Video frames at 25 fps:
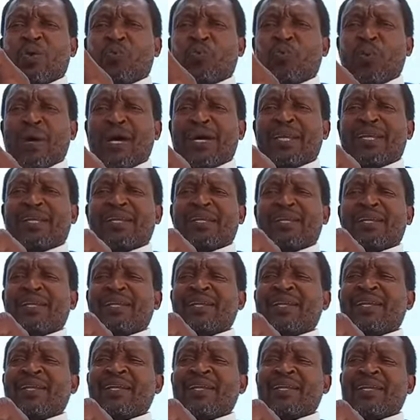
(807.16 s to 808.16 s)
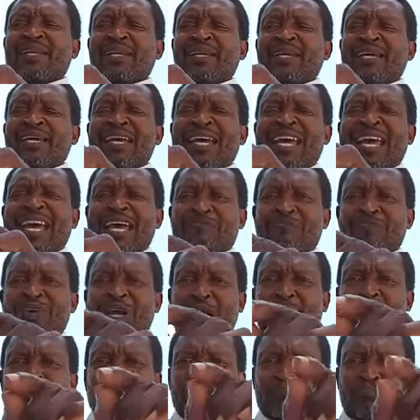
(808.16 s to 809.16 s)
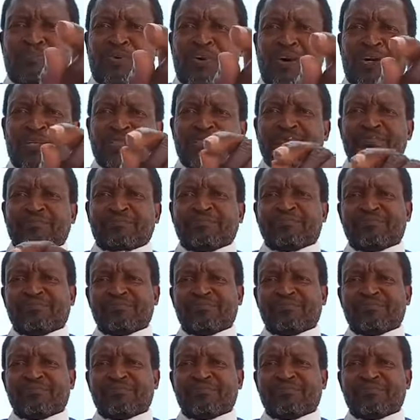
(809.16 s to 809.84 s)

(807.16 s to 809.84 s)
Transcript: When Abraham was born,